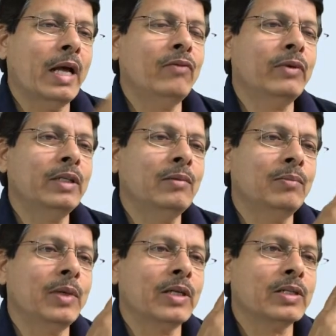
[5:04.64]

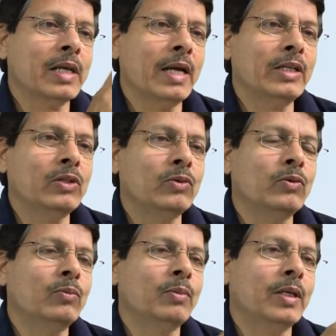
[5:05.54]
I1 plus
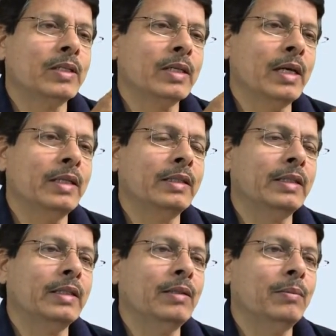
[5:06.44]
I2 plus
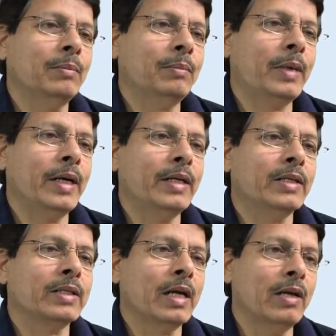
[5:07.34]
I3
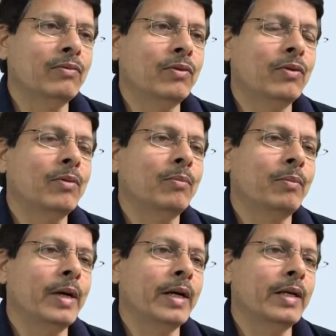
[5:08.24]
minus I4
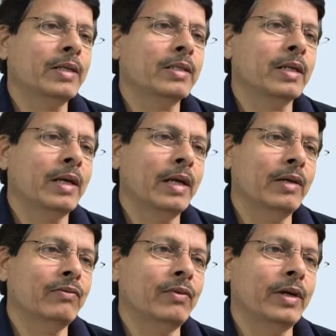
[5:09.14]
minus
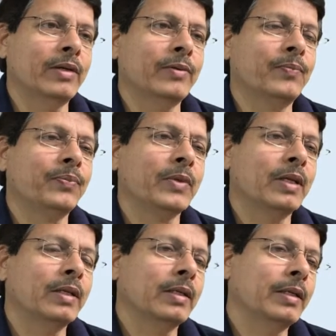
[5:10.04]
I5,
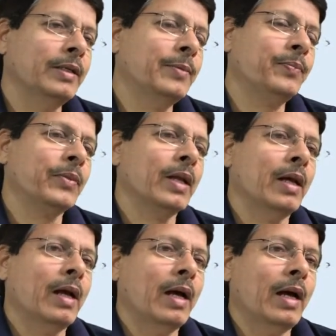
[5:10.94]
right?
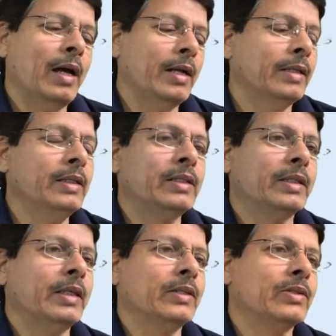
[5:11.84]
And these
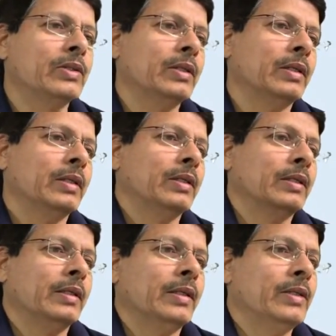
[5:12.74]
things,
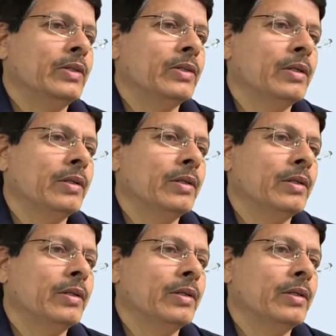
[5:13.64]
that is